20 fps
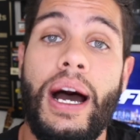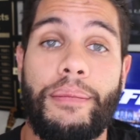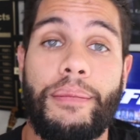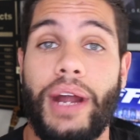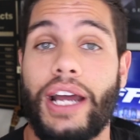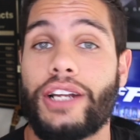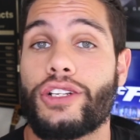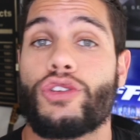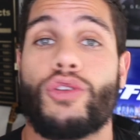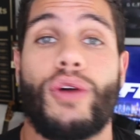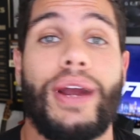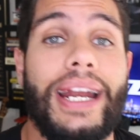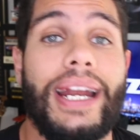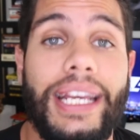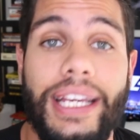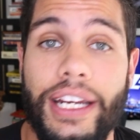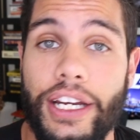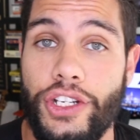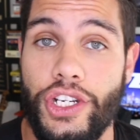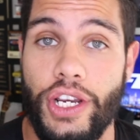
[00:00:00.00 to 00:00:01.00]
I'm not
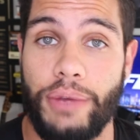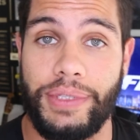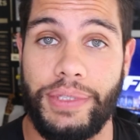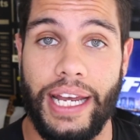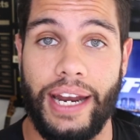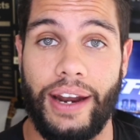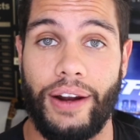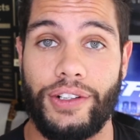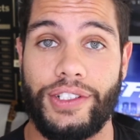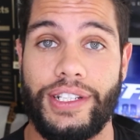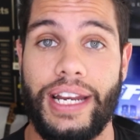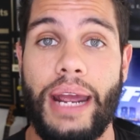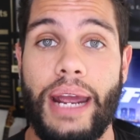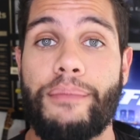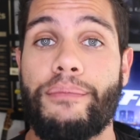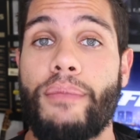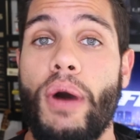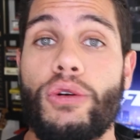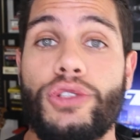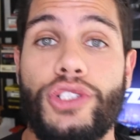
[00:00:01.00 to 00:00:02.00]
training in a gym ten hours a day.
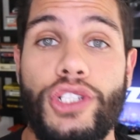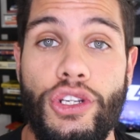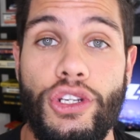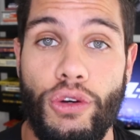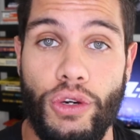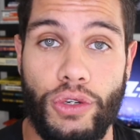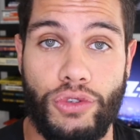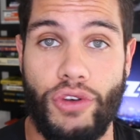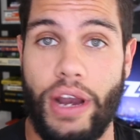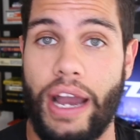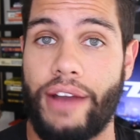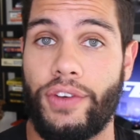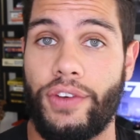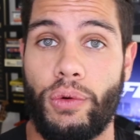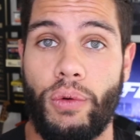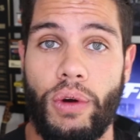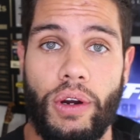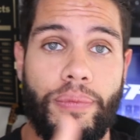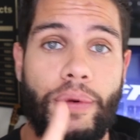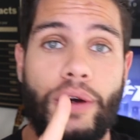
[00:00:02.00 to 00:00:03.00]
Most of you are driving to
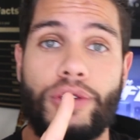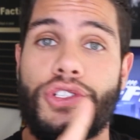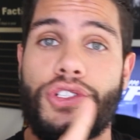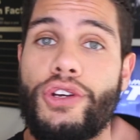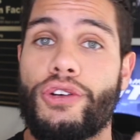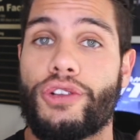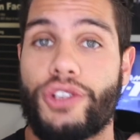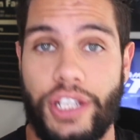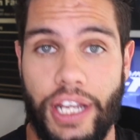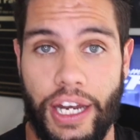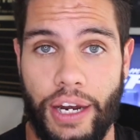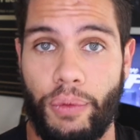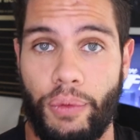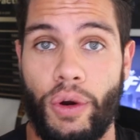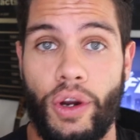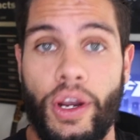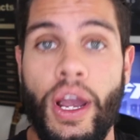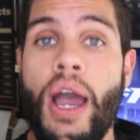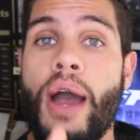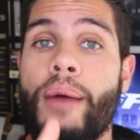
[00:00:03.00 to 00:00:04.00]
work, most of you are sitting at
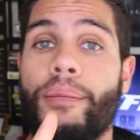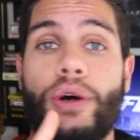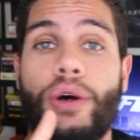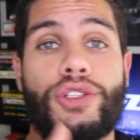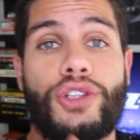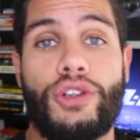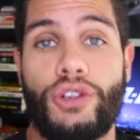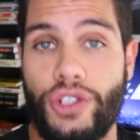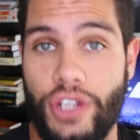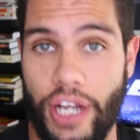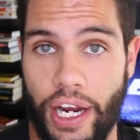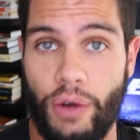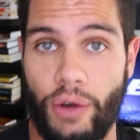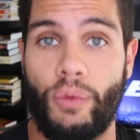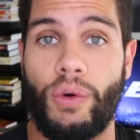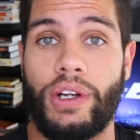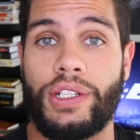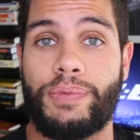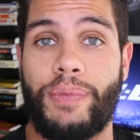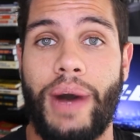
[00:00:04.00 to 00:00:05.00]
work, most of you are staying in
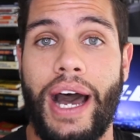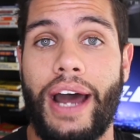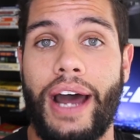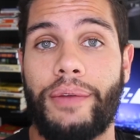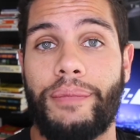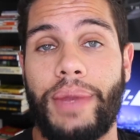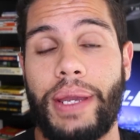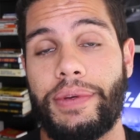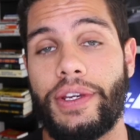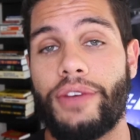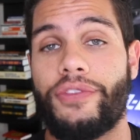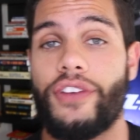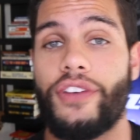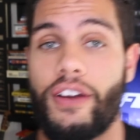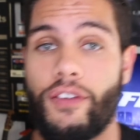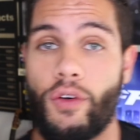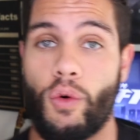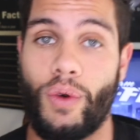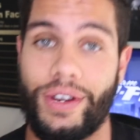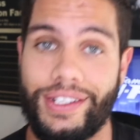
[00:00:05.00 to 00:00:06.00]
one spot, maybe you
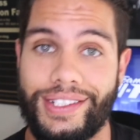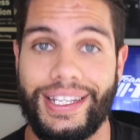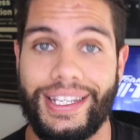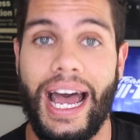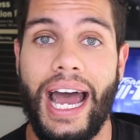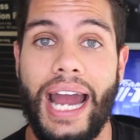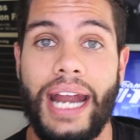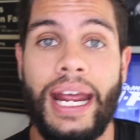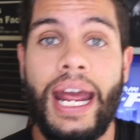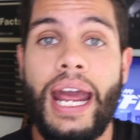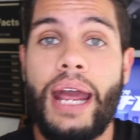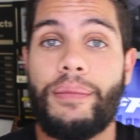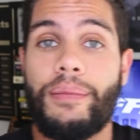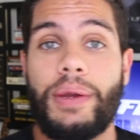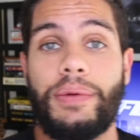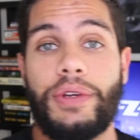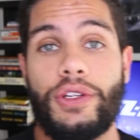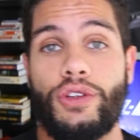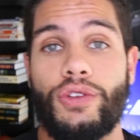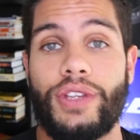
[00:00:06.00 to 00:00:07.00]
favor one side,
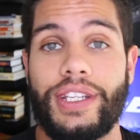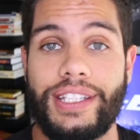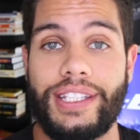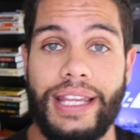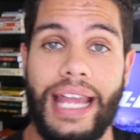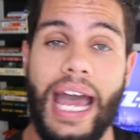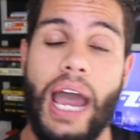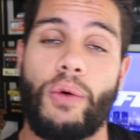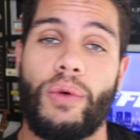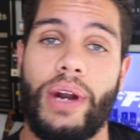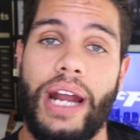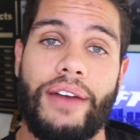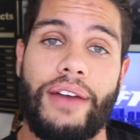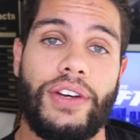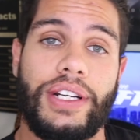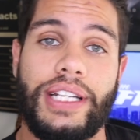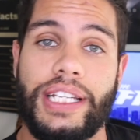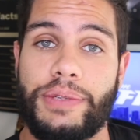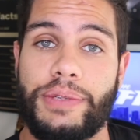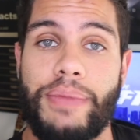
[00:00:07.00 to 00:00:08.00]
maybe you do this and that,
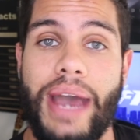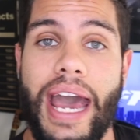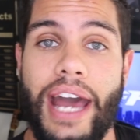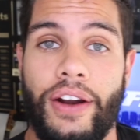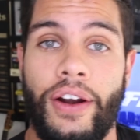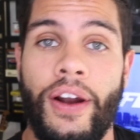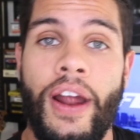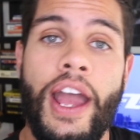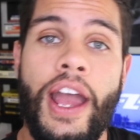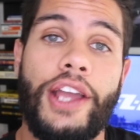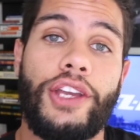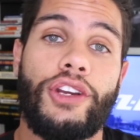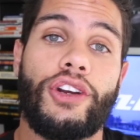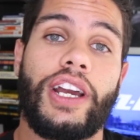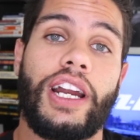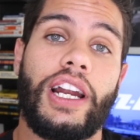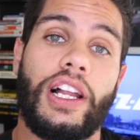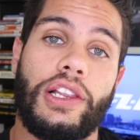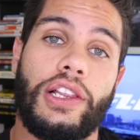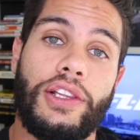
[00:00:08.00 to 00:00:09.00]
whatever, it doesn't matter. You're
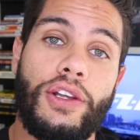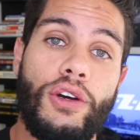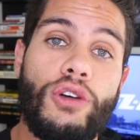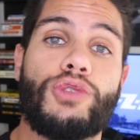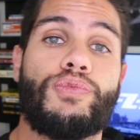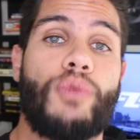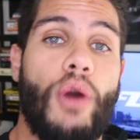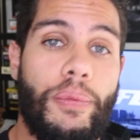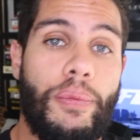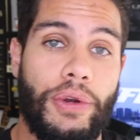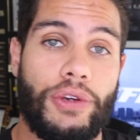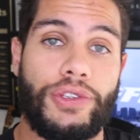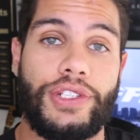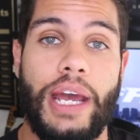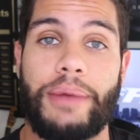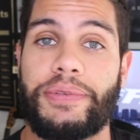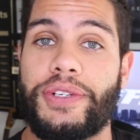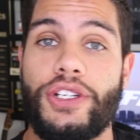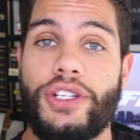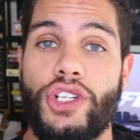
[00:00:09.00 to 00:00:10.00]
gonna lose
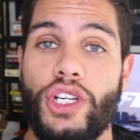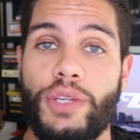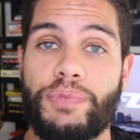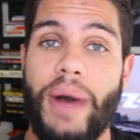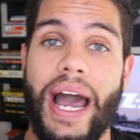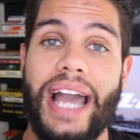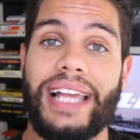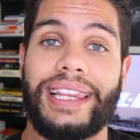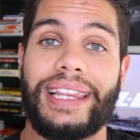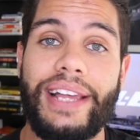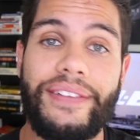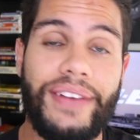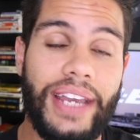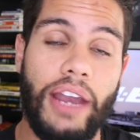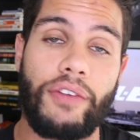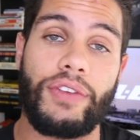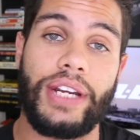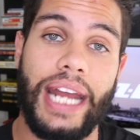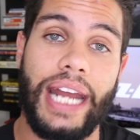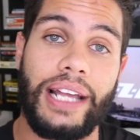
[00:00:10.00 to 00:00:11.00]
proprioception just by living
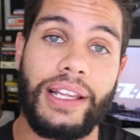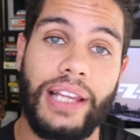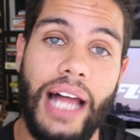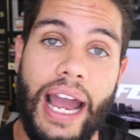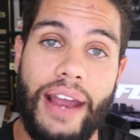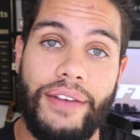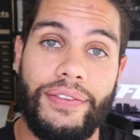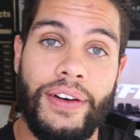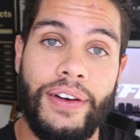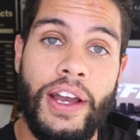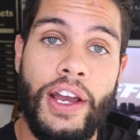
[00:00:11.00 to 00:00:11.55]
everyday life.